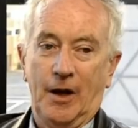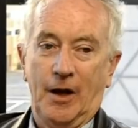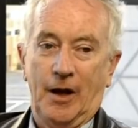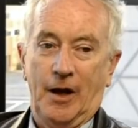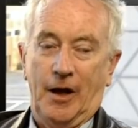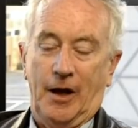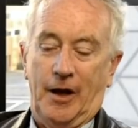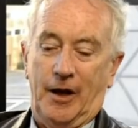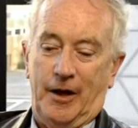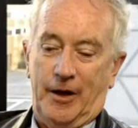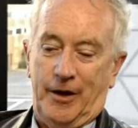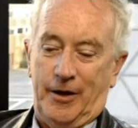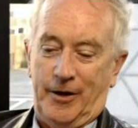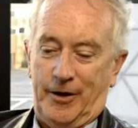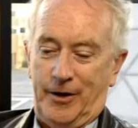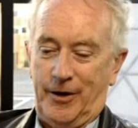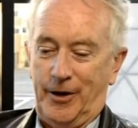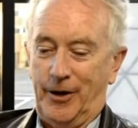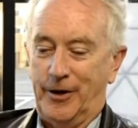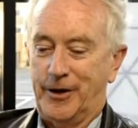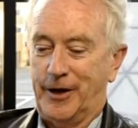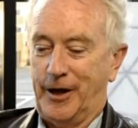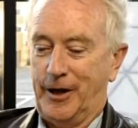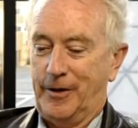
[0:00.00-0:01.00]

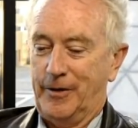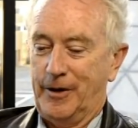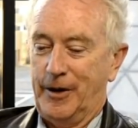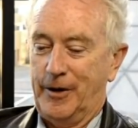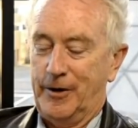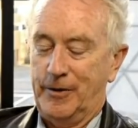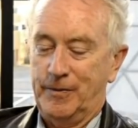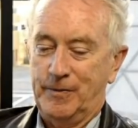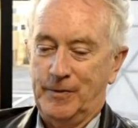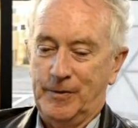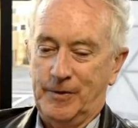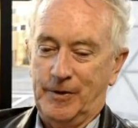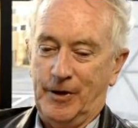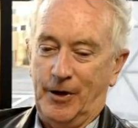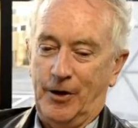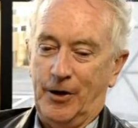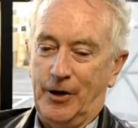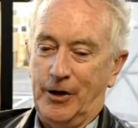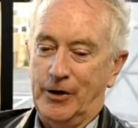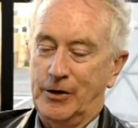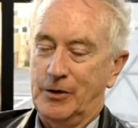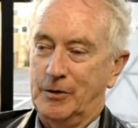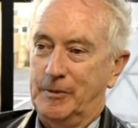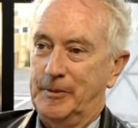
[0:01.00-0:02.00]
Okay. The whole
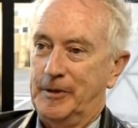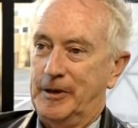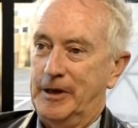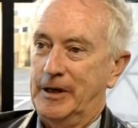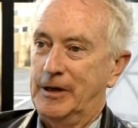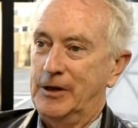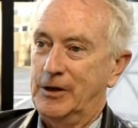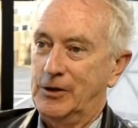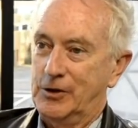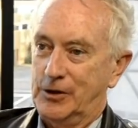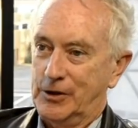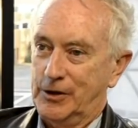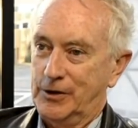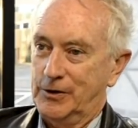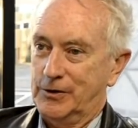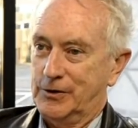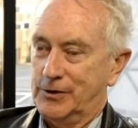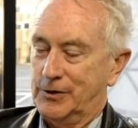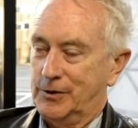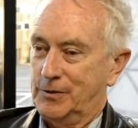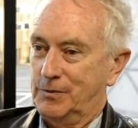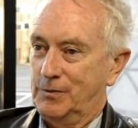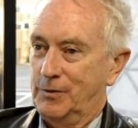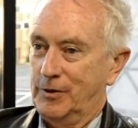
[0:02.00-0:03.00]
idea about energy is
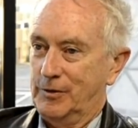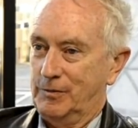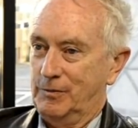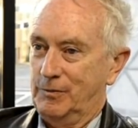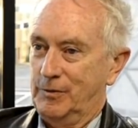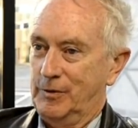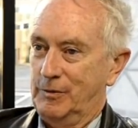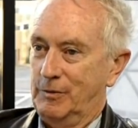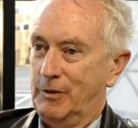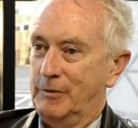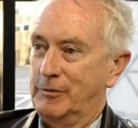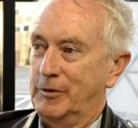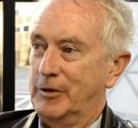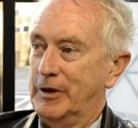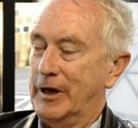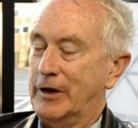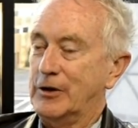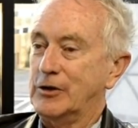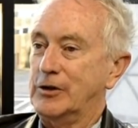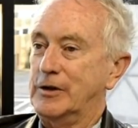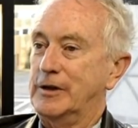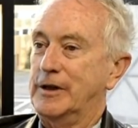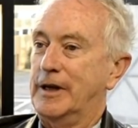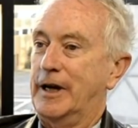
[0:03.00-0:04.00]
that what we
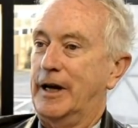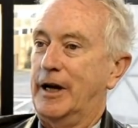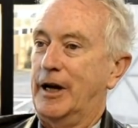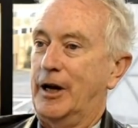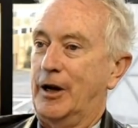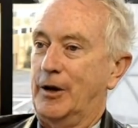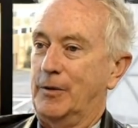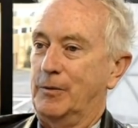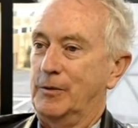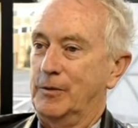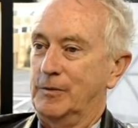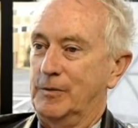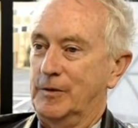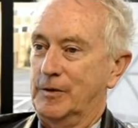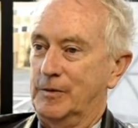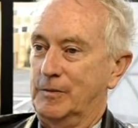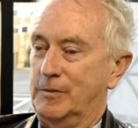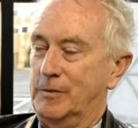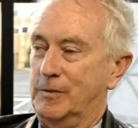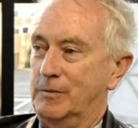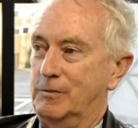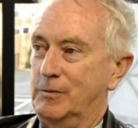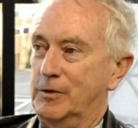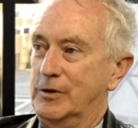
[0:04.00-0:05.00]
actually are,
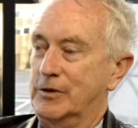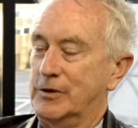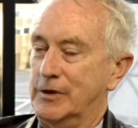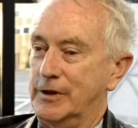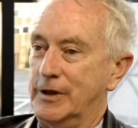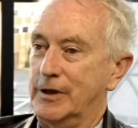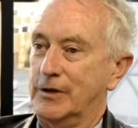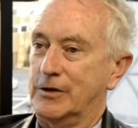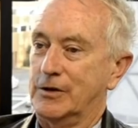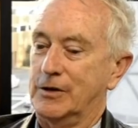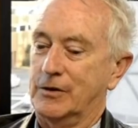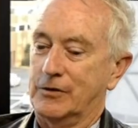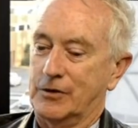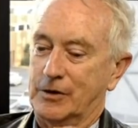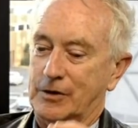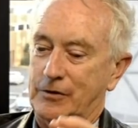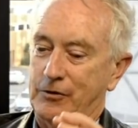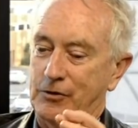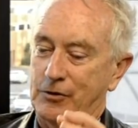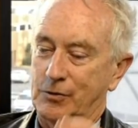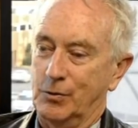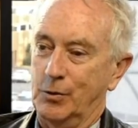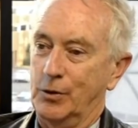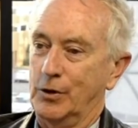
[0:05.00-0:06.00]
we see ourselves as
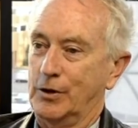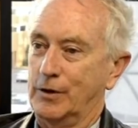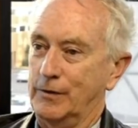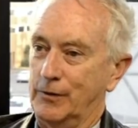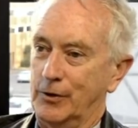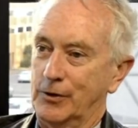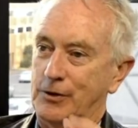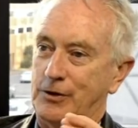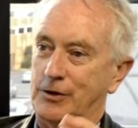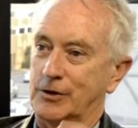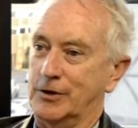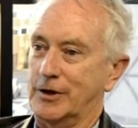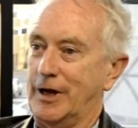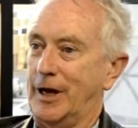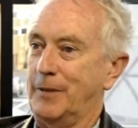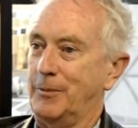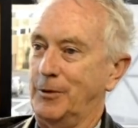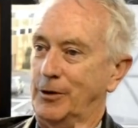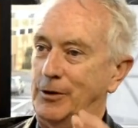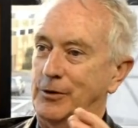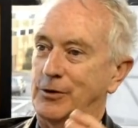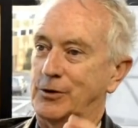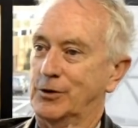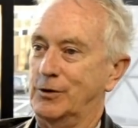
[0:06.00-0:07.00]
having worker versus
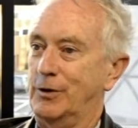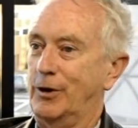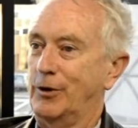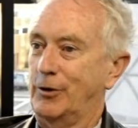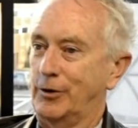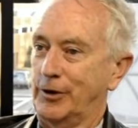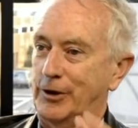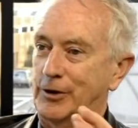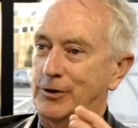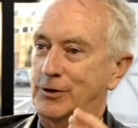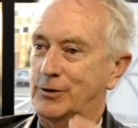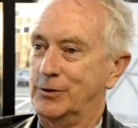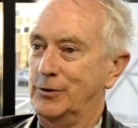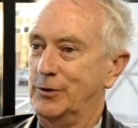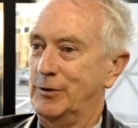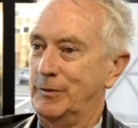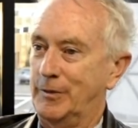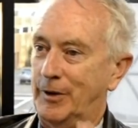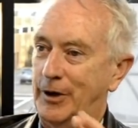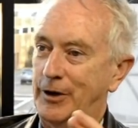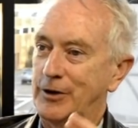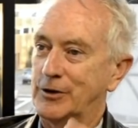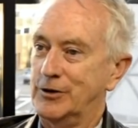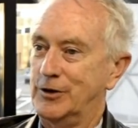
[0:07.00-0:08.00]
capitalist struggle. That's still the
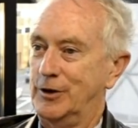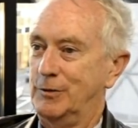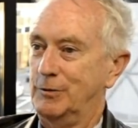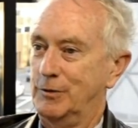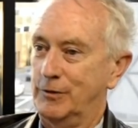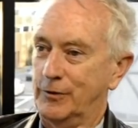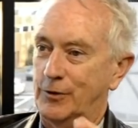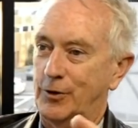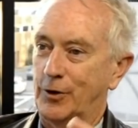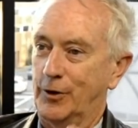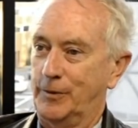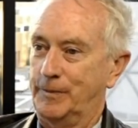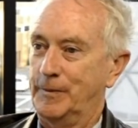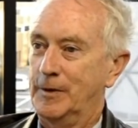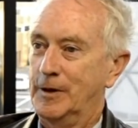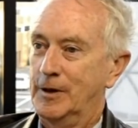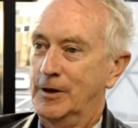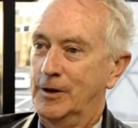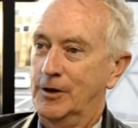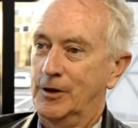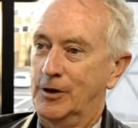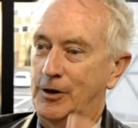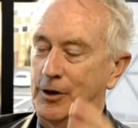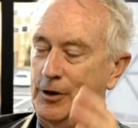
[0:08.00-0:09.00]
mindset we've got.
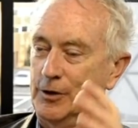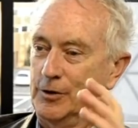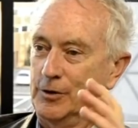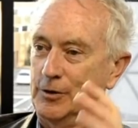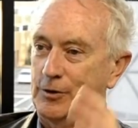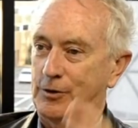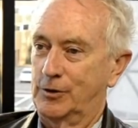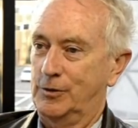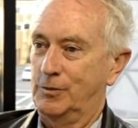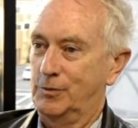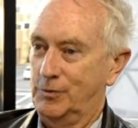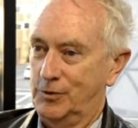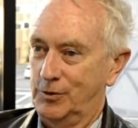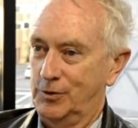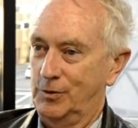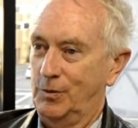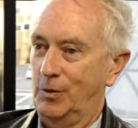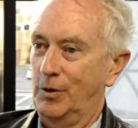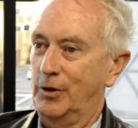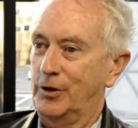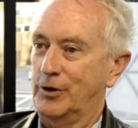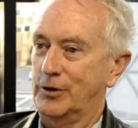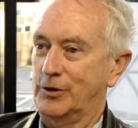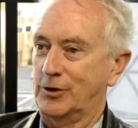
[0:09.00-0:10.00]
Do the
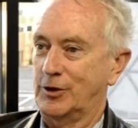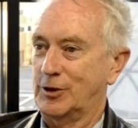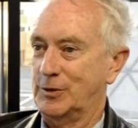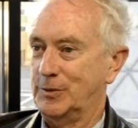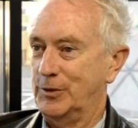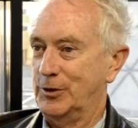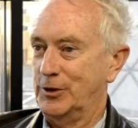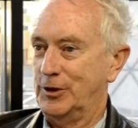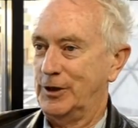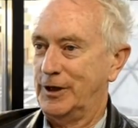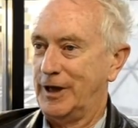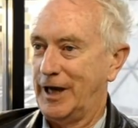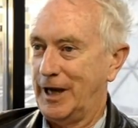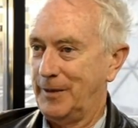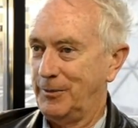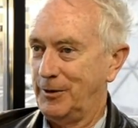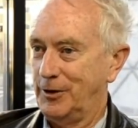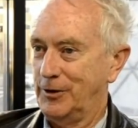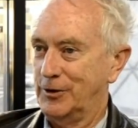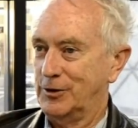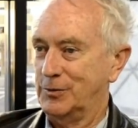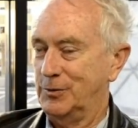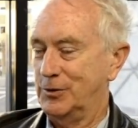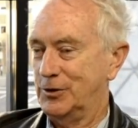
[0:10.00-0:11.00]
workers exploit the
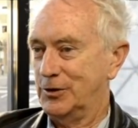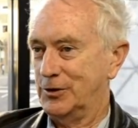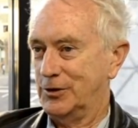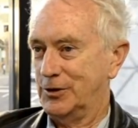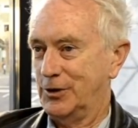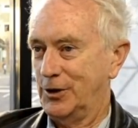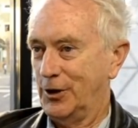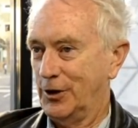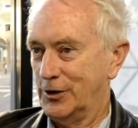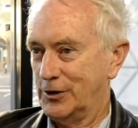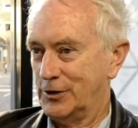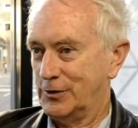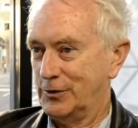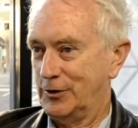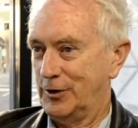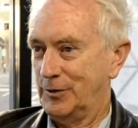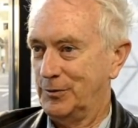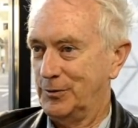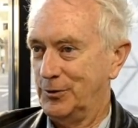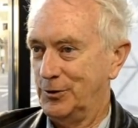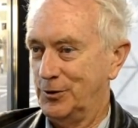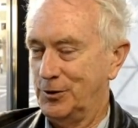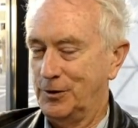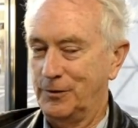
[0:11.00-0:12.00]
capitalists, which is the Austrian
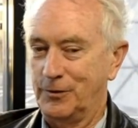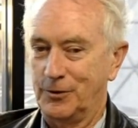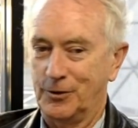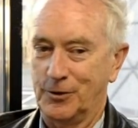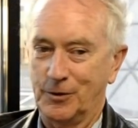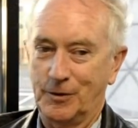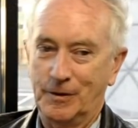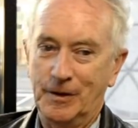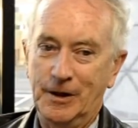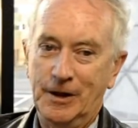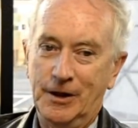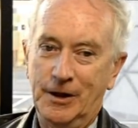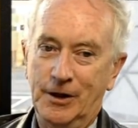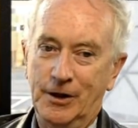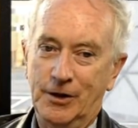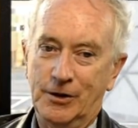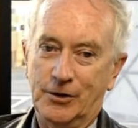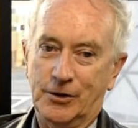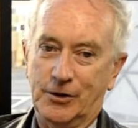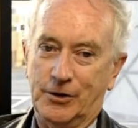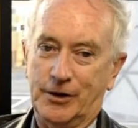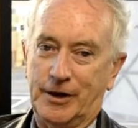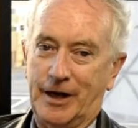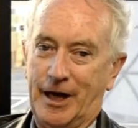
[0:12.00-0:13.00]
point of view?
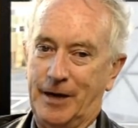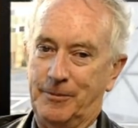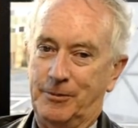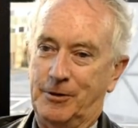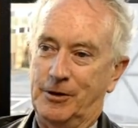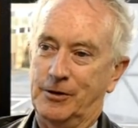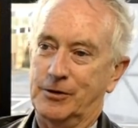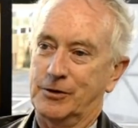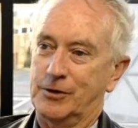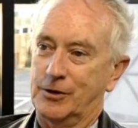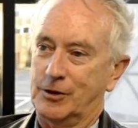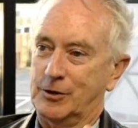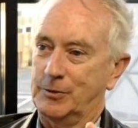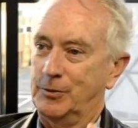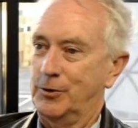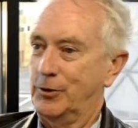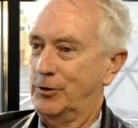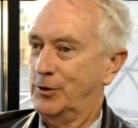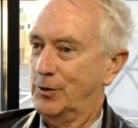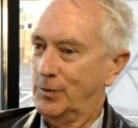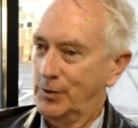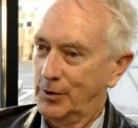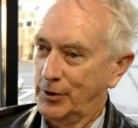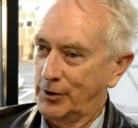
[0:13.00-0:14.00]
Do the capitalists exploit
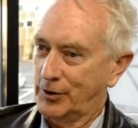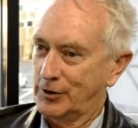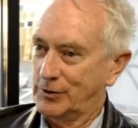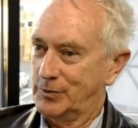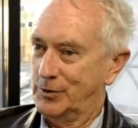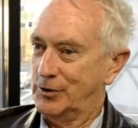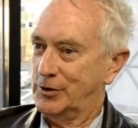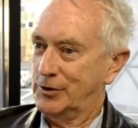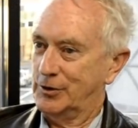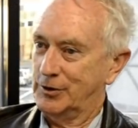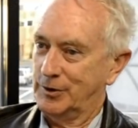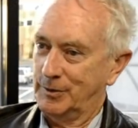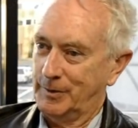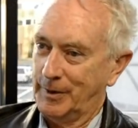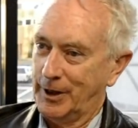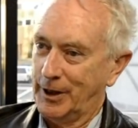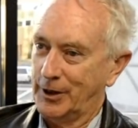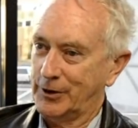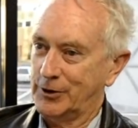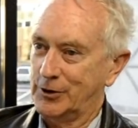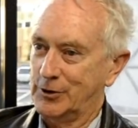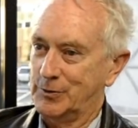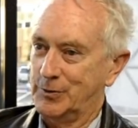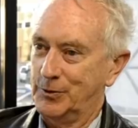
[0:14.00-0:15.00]
the workers, which is the
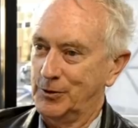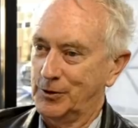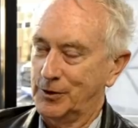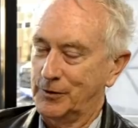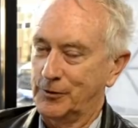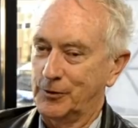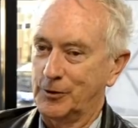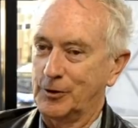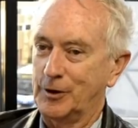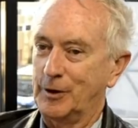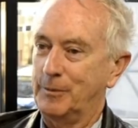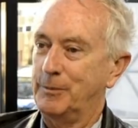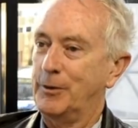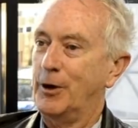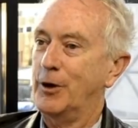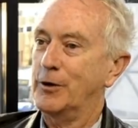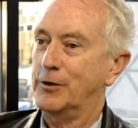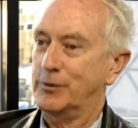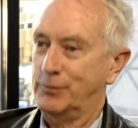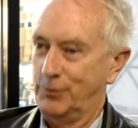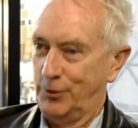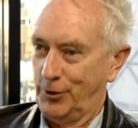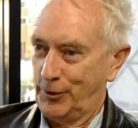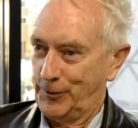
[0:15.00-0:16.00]
Marxist point of view? They're
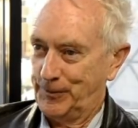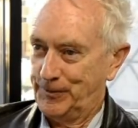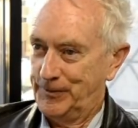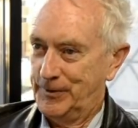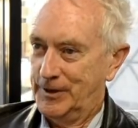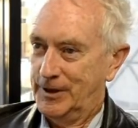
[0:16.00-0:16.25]
both wrong.